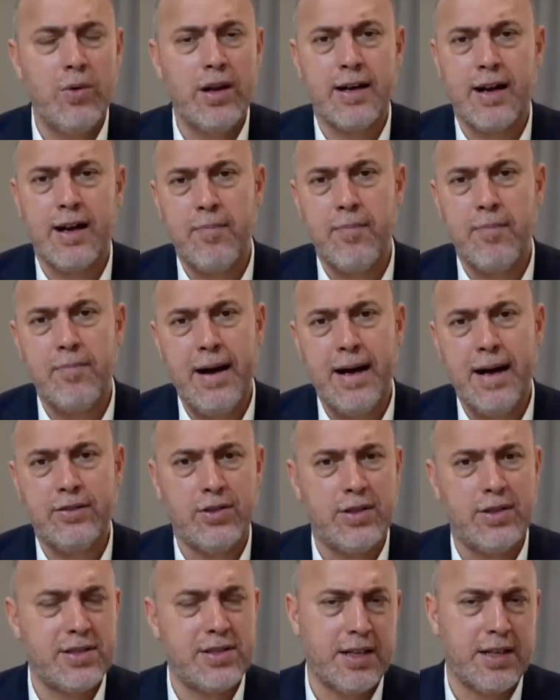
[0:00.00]
We will come back
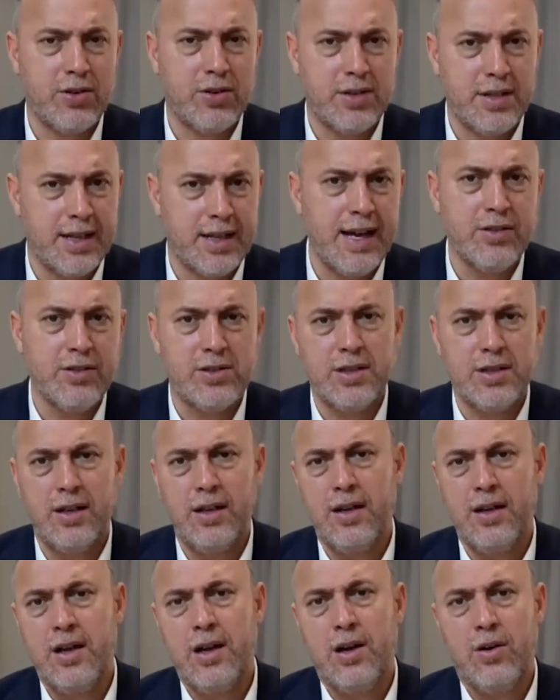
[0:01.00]
to the Security
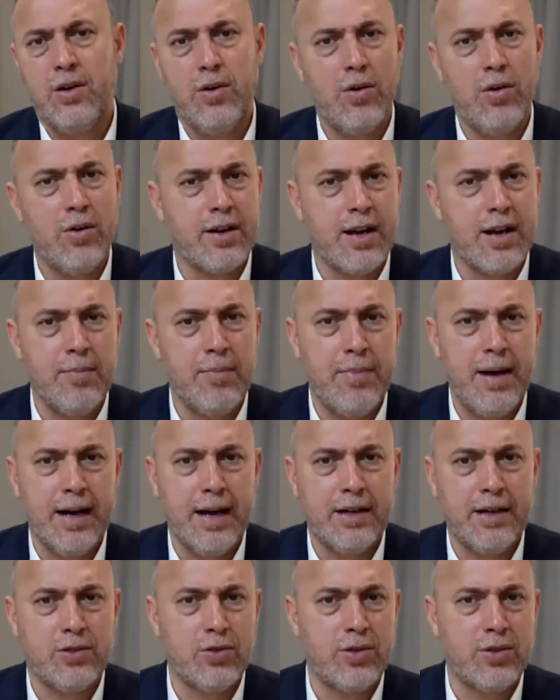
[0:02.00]
Council. We will come
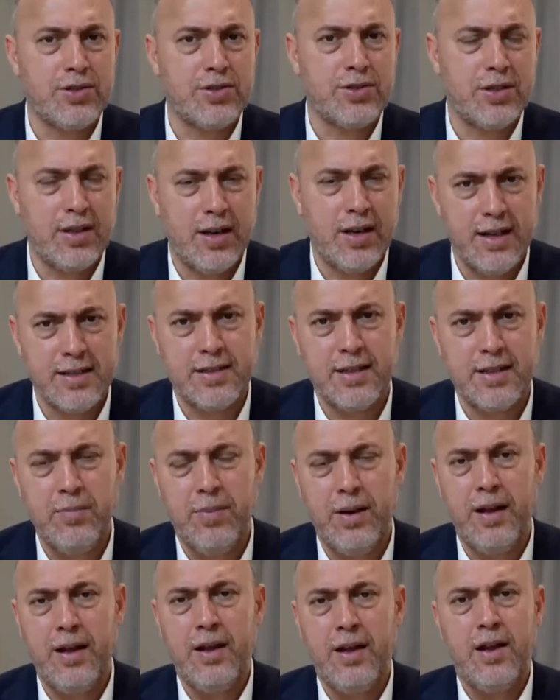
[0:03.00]
back to the General
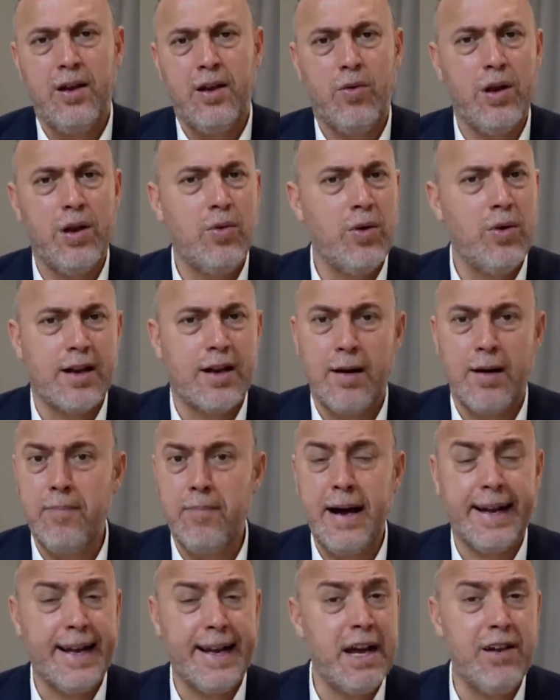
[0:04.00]
Assembly. We will come
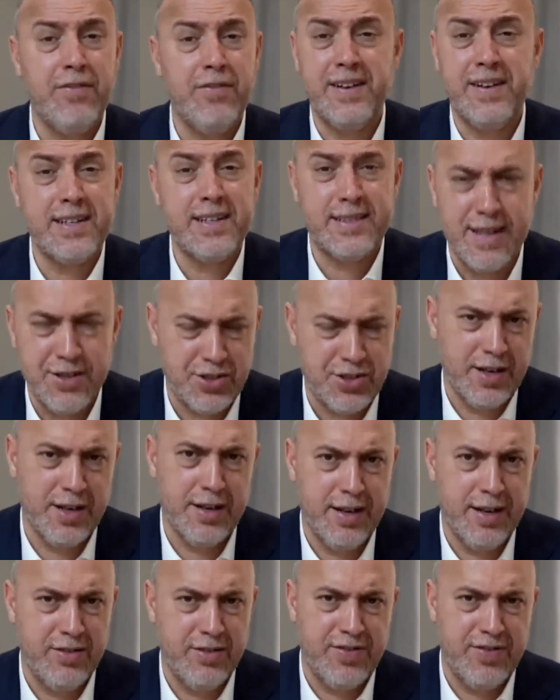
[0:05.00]
back every
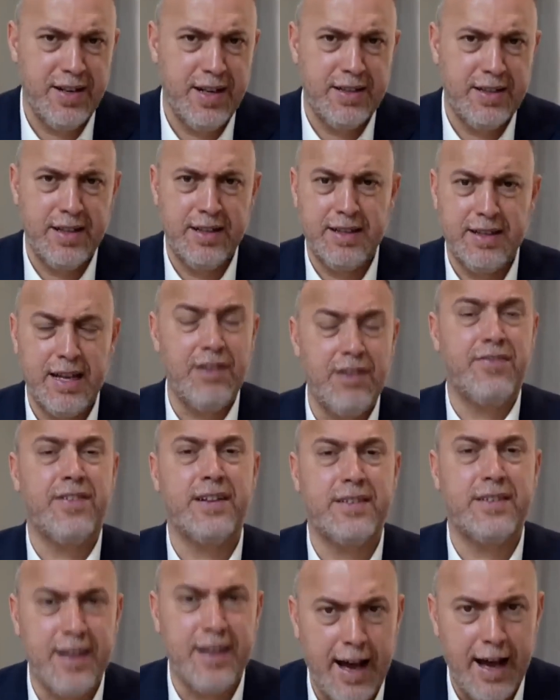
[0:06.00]
session, if needed,
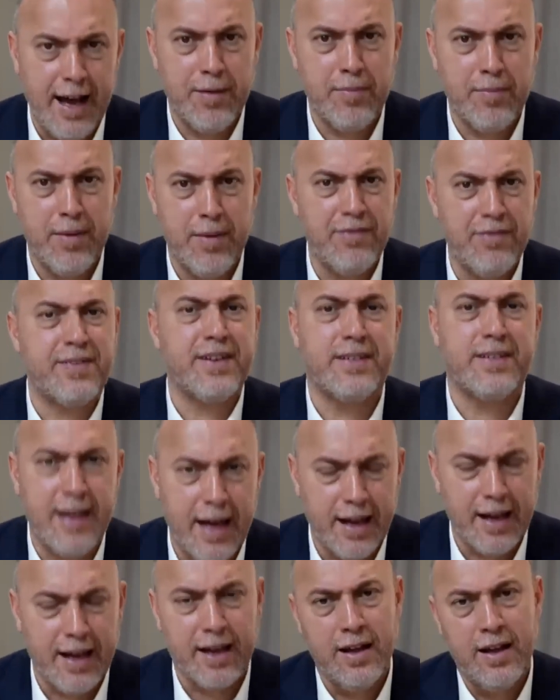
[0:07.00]
every time, every
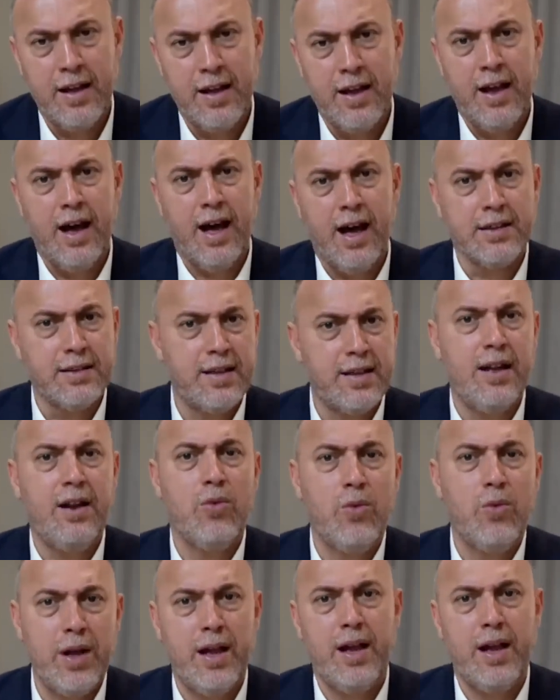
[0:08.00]
day,
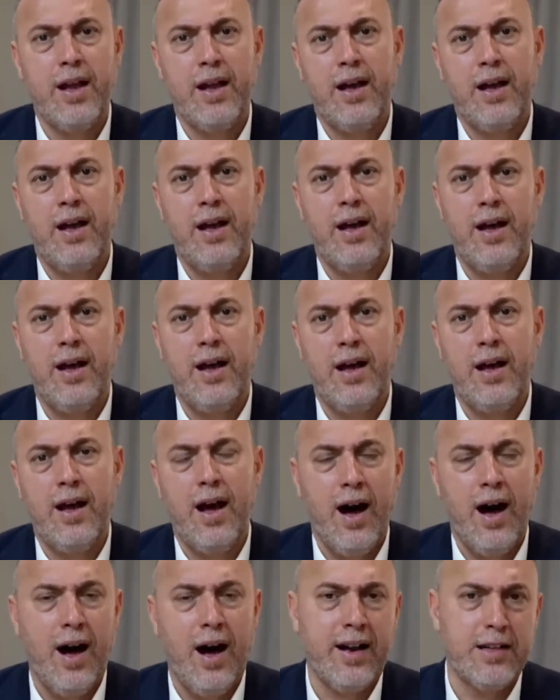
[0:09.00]
until we
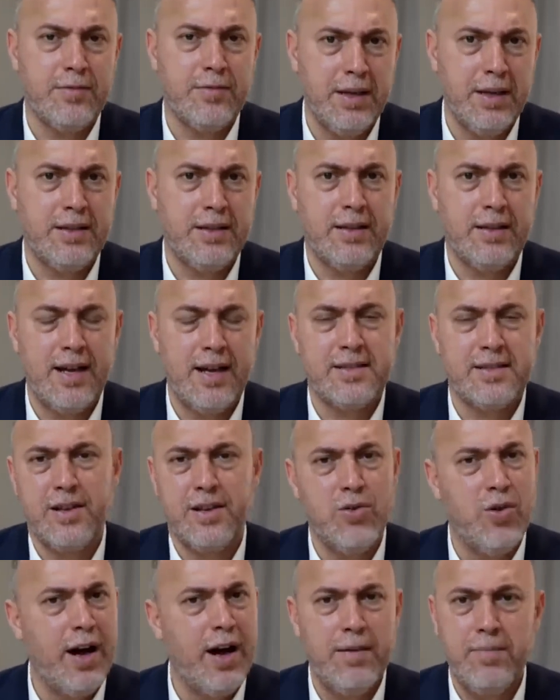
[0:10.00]
are admitted as
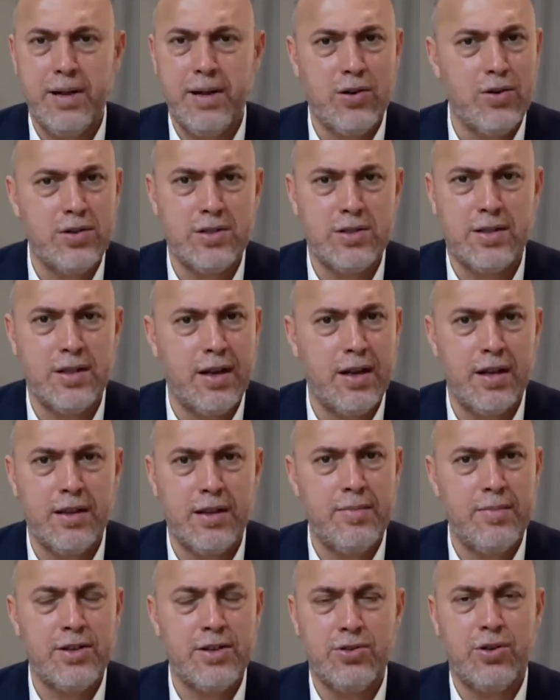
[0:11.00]
a UN, because
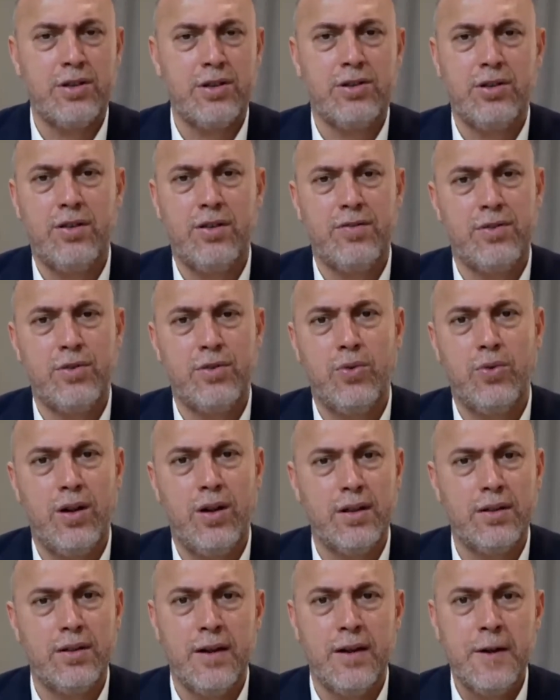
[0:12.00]
the majority of the
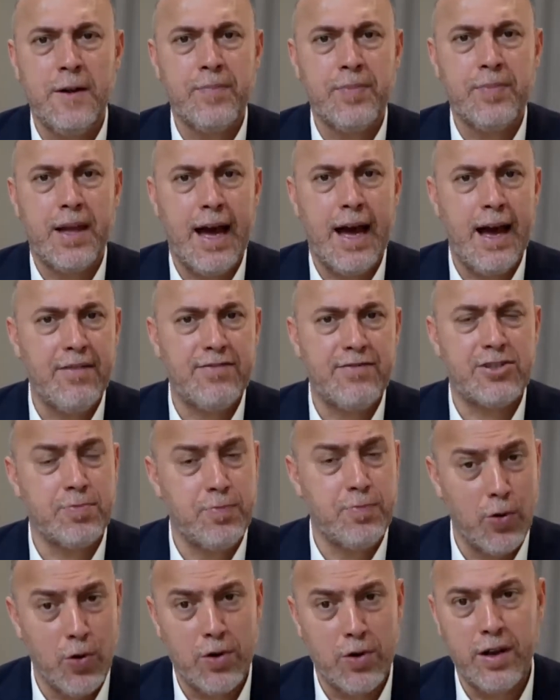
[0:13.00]
world have
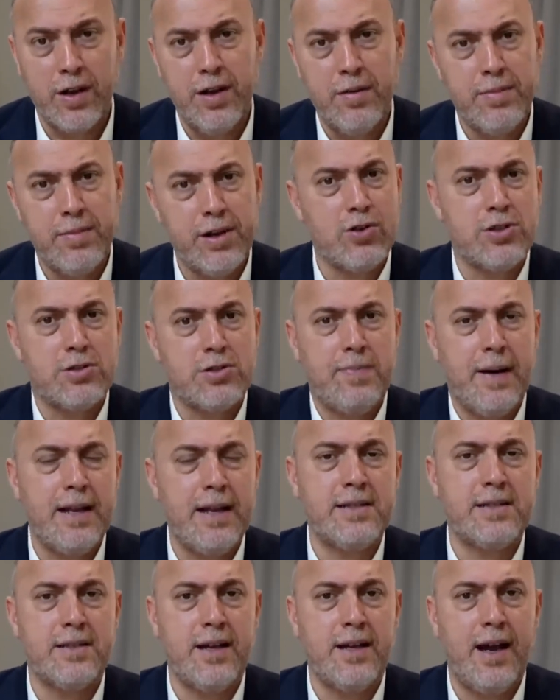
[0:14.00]
spoken, because
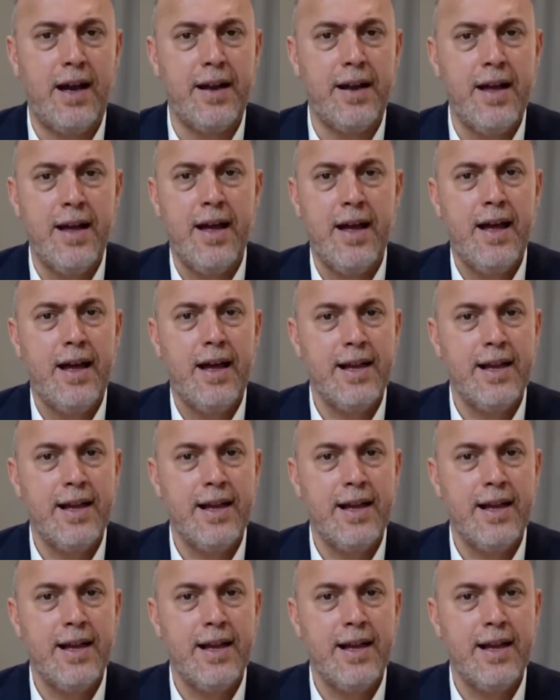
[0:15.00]
Palestine